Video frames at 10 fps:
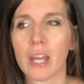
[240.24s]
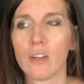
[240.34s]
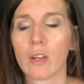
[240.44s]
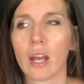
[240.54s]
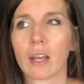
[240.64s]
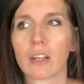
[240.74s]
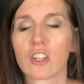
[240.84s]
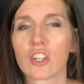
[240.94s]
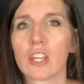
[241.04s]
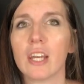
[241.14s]
And you're like
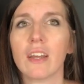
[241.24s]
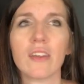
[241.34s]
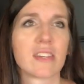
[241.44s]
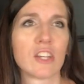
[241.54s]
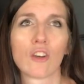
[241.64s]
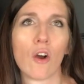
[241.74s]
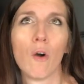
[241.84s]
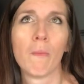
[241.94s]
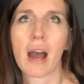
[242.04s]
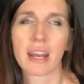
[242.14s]
chills in your
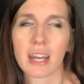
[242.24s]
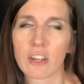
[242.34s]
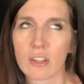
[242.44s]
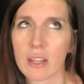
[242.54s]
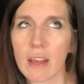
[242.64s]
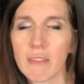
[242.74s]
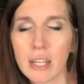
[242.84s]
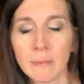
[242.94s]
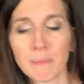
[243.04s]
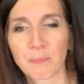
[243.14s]
whole body. I just love
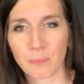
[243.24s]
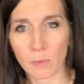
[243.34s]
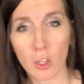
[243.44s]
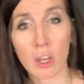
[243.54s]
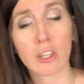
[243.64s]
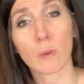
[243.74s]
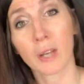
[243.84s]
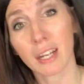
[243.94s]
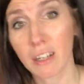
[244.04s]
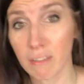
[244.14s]
it. So
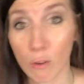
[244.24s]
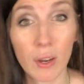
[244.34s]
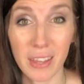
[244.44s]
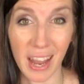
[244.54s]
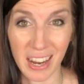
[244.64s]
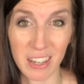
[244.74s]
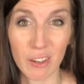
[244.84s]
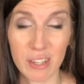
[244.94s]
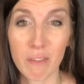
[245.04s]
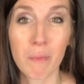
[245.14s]
we're not going to avoid the high
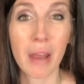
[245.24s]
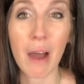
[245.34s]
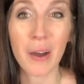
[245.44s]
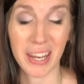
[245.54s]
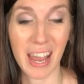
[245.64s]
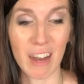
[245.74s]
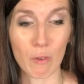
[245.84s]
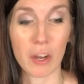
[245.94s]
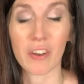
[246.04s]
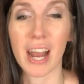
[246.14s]
notes from now on
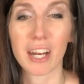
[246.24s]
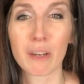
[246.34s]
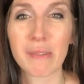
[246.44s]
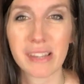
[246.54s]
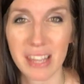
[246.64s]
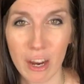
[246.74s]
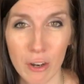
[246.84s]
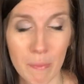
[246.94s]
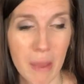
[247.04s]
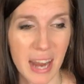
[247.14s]
out. We are not going to be
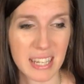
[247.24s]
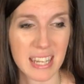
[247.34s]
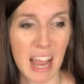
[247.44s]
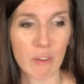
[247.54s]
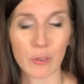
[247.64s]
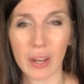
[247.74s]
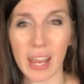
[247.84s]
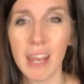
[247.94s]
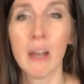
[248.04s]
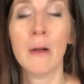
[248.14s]
scared and back down,
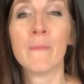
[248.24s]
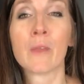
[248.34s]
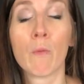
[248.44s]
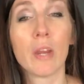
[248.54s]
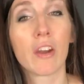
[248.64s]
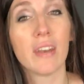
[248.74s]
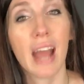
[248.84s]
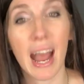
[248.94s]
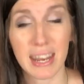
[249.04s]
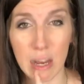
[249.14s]
okay? We are
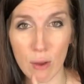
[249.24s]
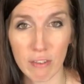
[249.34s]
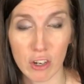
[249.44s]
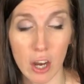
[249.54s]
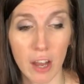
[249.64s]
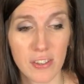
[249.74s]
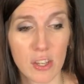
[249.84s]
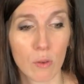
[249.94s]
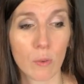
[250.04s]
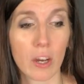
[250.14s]
not, however,
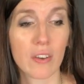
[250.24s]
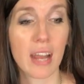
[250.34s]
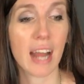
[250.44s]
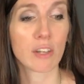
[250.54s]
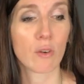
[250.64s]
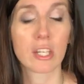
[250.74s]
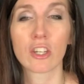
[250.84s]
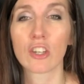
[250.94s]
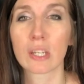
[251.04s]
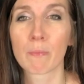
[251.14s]
also, we are not going
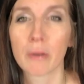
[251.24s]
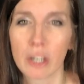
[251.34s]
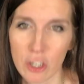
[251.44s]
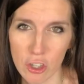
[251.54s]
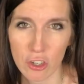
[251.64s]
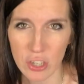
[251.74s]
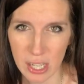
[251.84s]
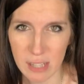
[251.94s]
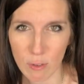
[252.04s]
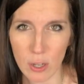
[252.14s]
to just push your
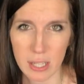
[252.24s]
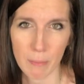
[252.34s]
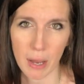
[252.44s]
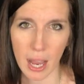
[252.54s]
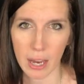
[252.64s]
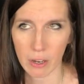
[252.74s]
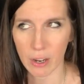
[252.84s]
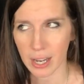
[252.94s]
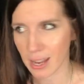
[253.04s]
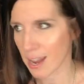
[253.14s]
chest voice up
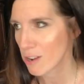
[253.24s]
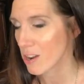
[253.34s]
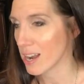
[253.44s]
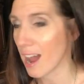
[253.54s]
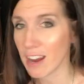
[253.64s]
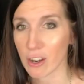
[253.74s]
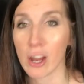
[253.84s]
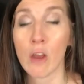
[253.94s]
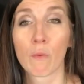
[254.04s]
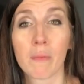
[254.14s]
higher and higher and higher.
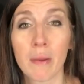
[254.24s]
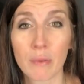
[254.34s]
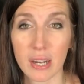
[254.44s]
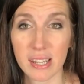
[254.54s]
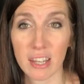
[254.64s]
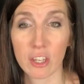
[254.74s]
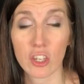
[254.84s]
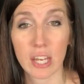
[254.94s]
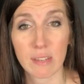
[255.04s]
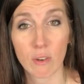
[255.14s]
Remember, I said the
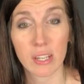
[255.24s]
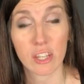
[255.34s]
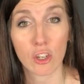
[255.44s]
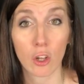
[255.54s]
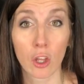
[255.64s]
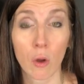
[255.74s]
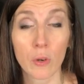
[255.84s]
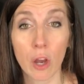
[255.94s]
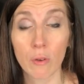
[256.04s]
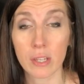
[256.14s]
chest voice is your low
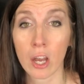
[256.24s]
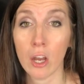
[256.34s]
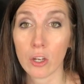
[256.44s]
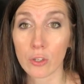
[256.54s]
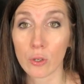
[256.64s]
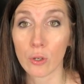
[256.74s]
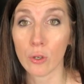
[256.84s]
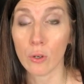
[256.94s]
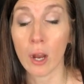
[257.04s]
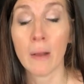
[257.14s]
notes.
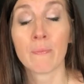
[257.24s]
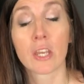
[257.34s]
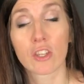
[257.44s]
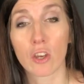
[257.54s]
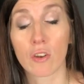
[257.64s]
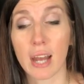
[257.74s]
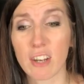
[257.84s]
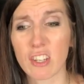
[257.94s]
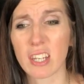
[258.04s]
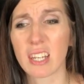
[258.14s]
Do. So you're
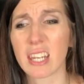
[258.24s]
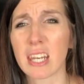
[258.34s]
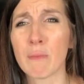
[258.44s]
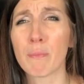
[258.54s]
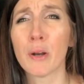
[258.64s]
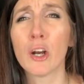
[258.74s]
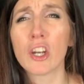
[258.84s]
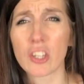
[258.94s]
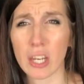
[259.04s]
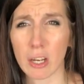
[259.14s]
not just going to keep
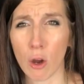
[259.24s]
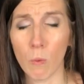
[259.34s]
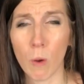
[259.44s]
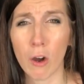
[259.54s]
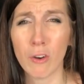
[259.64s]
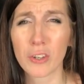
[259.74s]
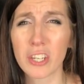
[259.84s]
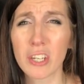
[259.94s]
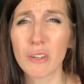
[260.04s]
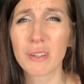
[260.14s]
pushing. Oh,
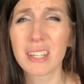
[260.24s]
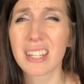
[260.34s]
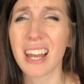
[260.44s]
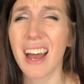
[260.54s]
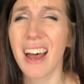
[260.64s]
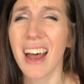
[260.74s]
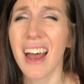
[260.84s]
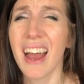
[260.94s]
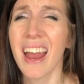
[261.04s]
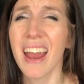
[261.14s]
won't you
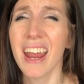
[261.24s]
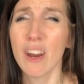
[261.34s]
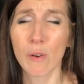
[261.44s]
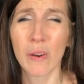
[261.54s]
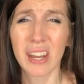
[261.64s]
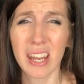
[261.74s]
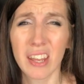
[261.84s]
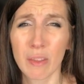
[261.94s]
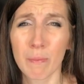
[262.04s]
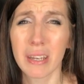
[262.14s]
stay
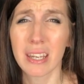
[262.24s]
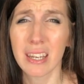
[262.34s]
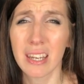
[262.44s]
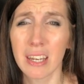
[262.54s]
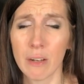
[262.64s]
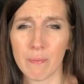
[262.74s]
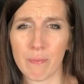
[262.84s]
with me?